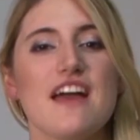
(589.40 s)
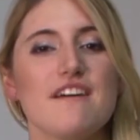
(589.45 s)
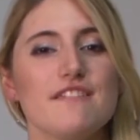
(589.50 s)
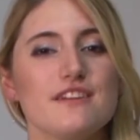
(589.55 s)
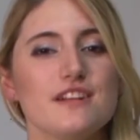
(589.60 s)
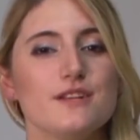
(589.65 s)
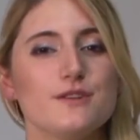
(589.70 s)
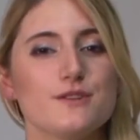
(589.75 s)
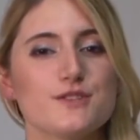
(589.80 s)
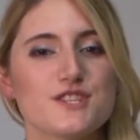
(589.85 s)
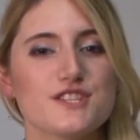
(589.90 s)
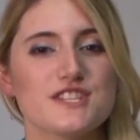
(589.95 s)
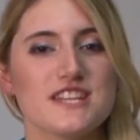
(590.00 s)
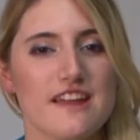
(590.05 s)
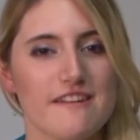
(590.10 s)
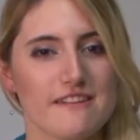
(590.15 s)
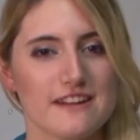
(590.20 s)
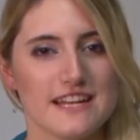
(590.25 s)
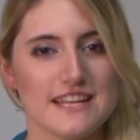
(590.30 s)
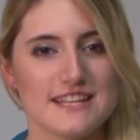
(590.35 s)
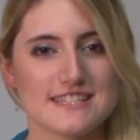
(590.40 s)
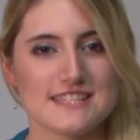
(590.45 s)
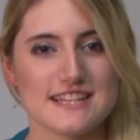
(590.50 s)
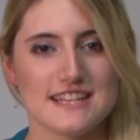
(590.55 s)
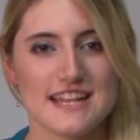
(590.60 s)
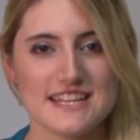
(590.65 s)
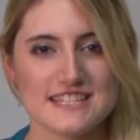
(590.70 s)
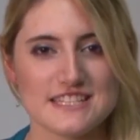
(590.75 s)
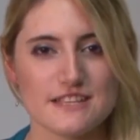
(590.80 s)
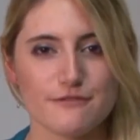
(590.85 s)
evolutionarily
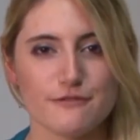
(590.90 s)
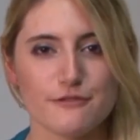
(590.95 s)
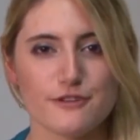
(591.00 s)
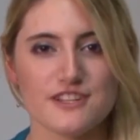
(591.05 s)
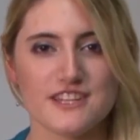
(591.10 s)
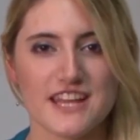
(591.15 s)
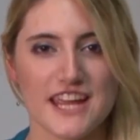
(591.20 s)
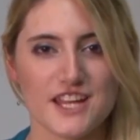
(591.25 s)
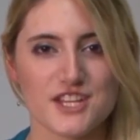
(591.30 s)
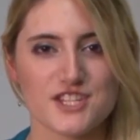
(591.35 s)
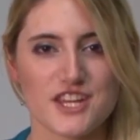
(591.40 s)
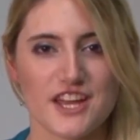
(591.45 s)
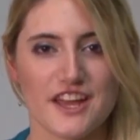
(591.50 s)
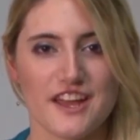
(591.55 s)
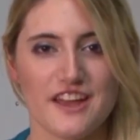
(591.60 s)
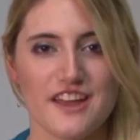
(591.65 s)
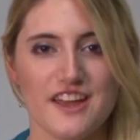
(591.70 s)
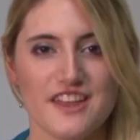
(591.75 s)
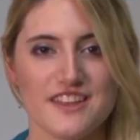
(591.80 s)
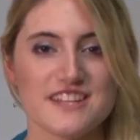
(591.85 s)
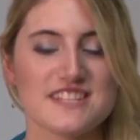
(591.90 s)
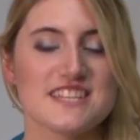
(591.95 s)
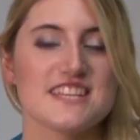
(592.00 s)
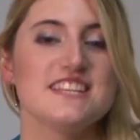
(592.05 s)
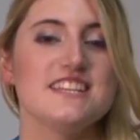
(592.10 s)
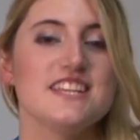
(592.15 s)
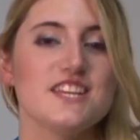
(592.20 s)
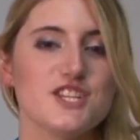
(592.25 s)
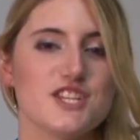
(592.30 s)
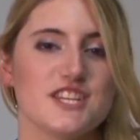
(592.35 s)
selected for a nature that
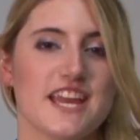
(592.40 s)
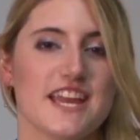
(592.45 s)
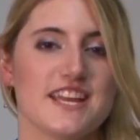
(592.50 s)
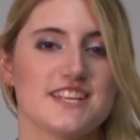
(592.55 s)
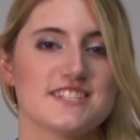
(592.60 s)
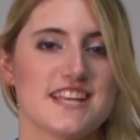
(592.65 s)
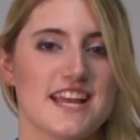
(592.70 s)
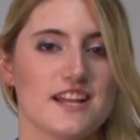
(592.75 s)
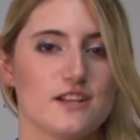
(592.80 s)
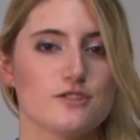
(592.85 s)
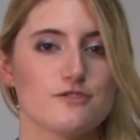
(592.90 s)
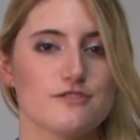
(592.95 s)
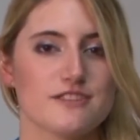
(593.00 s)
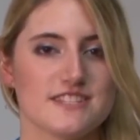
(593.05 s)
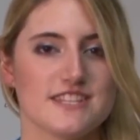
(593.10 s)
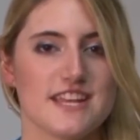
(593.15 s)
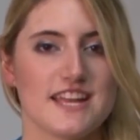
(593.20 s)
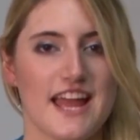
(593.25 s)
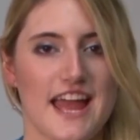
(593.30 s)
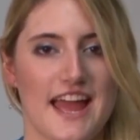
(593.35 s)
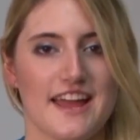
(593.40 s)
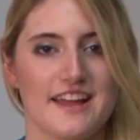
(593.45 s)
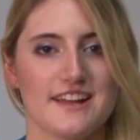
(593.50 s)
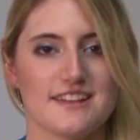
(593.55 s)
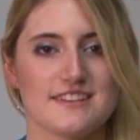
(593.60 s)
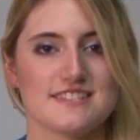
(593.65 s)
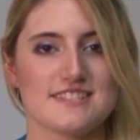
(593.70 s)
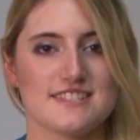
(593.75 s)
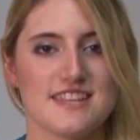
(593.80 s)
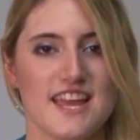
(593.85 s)
initiates altruistic
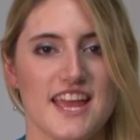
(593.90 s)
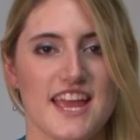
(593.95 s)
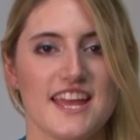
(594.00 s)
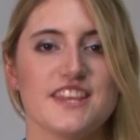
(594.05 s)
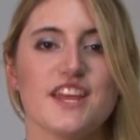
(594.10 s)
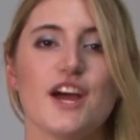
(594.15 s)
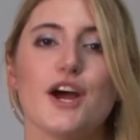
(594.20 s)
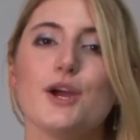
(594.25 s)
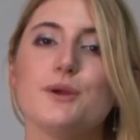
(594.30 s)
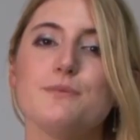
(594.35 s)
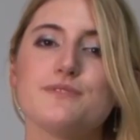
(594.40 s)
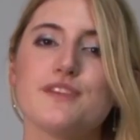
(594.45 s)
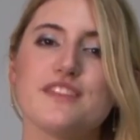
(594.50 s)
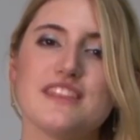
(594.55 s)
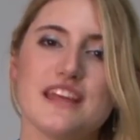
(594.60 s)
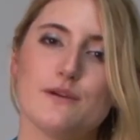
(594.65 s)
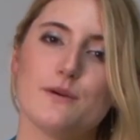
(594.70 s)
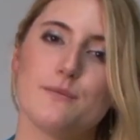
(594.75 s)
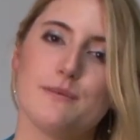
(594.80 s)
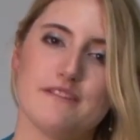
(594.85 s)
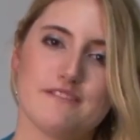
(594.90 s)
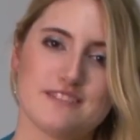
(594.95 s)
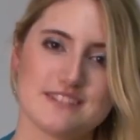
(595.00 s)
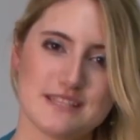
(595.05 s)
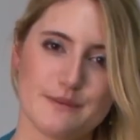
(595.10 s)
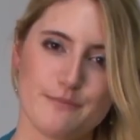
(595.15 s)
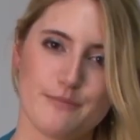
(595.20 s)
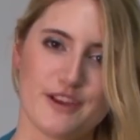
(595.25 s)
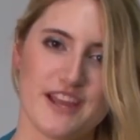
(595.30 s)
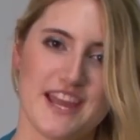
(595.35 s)
acts in the hope that they will be
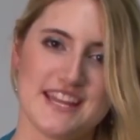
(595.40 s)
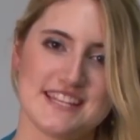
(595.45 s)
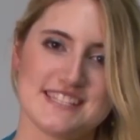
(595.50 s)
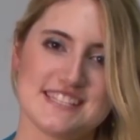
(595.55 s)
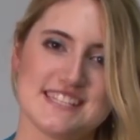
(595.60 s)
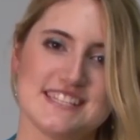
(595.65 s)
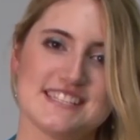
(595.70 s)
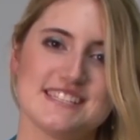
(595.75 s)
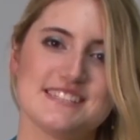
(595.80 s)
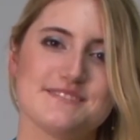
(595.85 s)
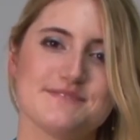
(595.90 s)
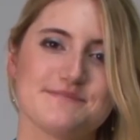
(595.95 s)
reciprocated.